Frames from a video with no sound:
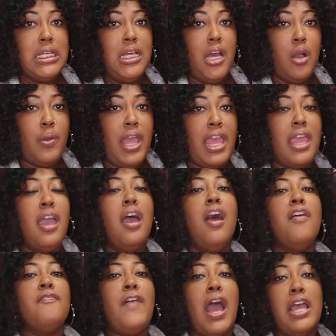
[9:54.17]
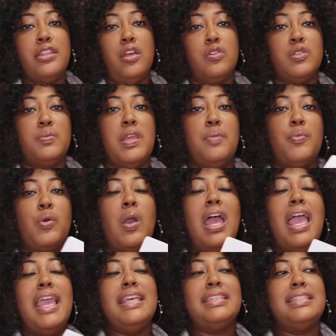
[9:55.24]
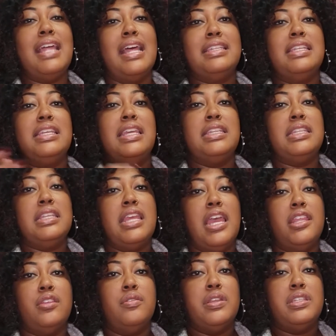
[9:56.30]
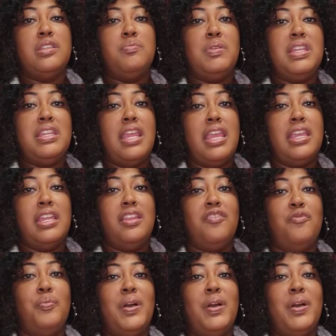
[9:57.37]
Okay, find those people. It's not to get together and to be negative,